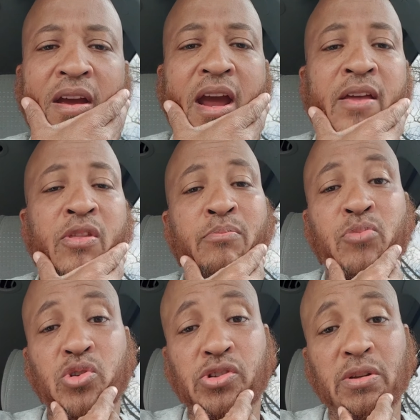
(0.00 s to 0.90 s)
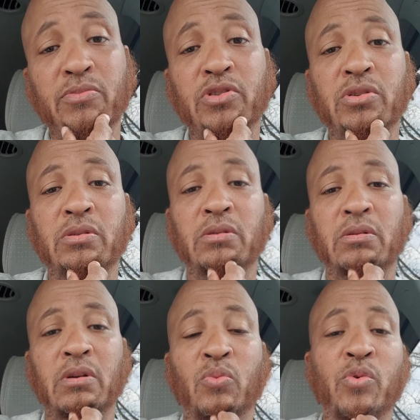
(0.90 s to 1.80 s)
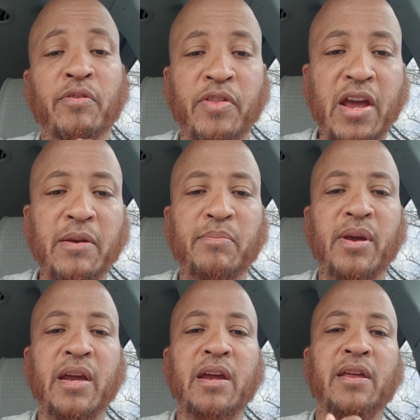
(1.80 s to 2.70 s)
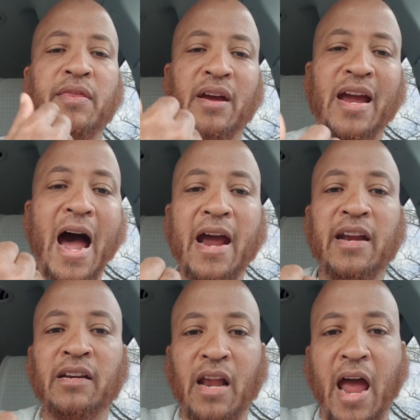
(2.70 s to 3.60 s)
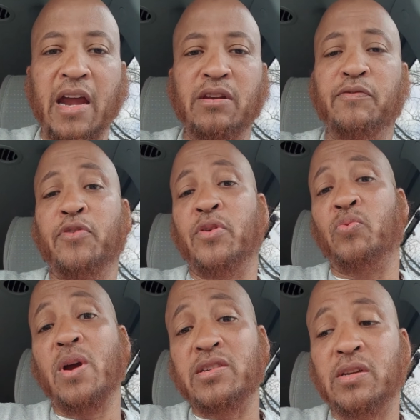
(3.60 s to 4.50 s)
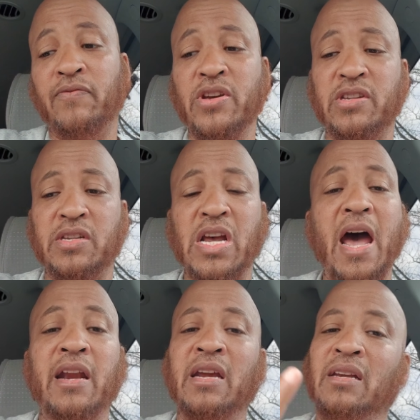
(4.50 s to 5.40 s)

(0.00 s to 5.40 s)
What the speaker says: And the Muslims will then be the guiding light for the rest of the society,